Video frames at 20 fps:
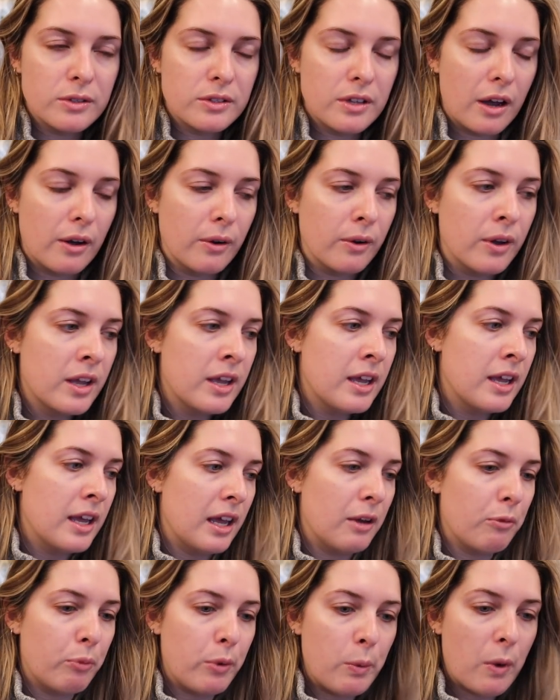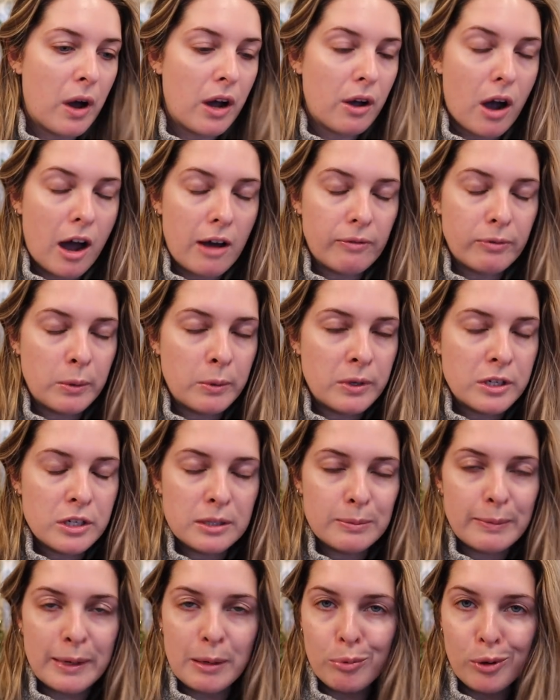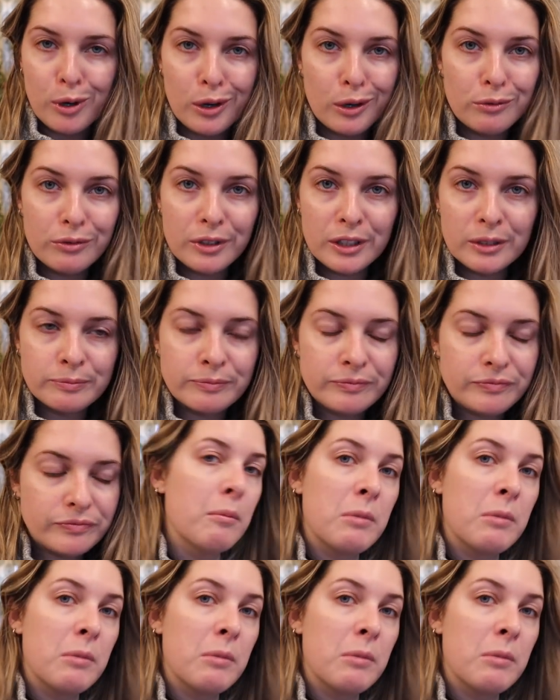So if we want coffee, we just make pour over.